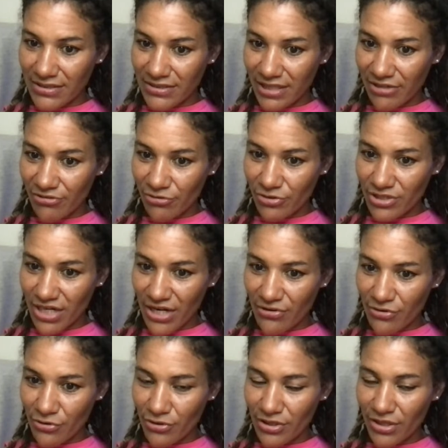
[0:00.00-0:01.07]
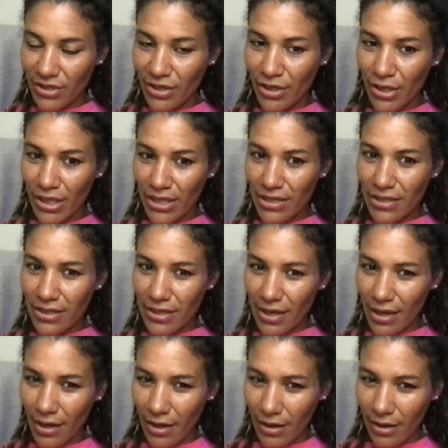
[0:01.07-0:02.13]
Tyrone, Tyrone.
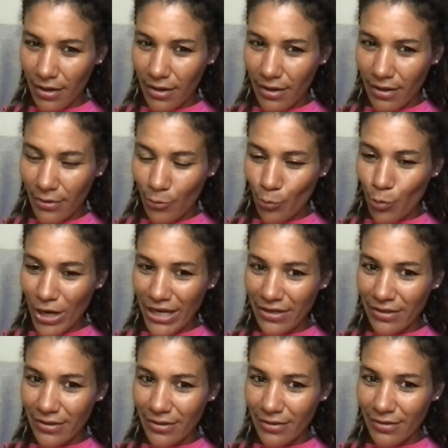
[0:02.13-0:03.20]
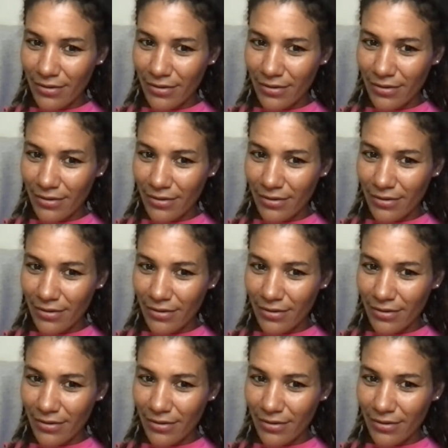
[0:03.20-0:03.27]
Yeah. When?